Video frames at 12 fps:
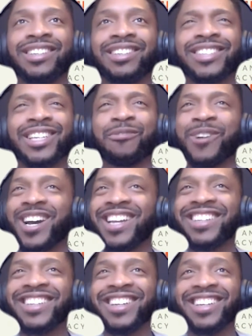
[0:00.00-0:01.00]
They're like,
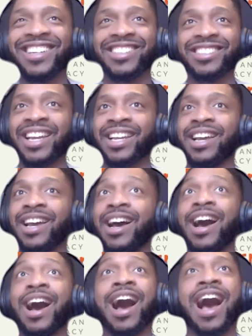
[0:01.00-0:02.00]
what? I was like,
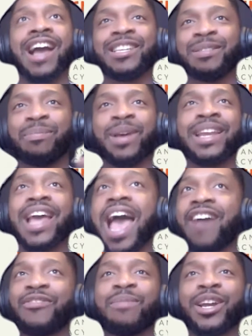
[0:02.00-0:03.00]
I spent
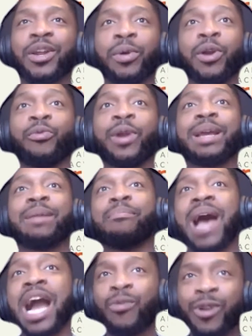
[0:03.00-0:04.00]
half of my career running
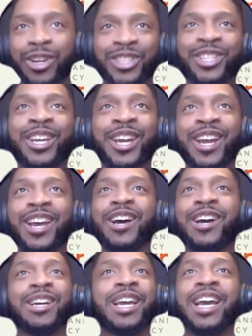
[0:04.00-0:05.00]
backwards,
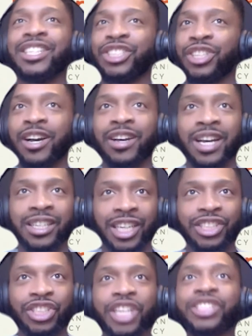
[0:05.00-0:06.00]

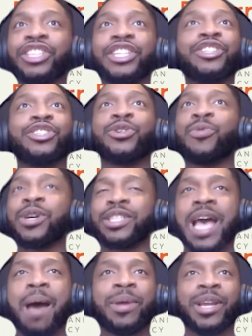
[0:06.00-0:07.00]
adjusting to what's
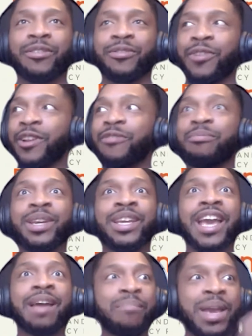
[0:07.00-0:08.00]
happening in front of me
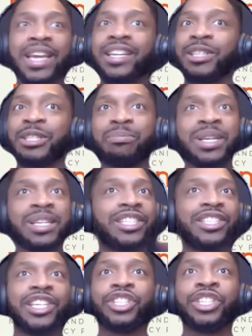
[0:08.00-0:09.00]
and making a split
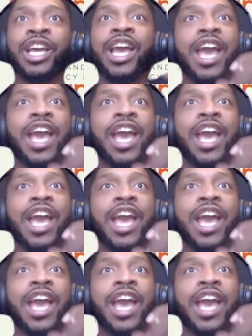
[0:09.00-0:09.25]
decision